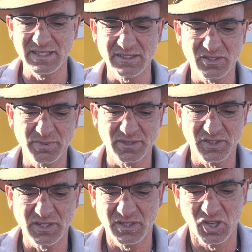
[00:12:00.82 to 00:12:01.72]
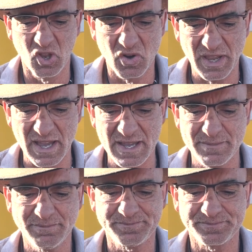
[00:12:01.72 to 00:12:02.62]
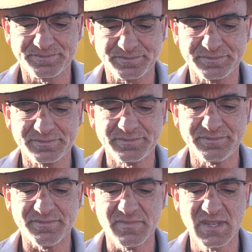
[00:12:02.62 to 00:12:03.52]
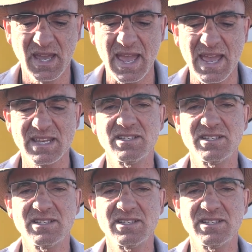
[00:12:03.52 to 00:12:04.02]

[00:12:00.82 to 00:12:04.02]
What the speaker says: bit of a long game and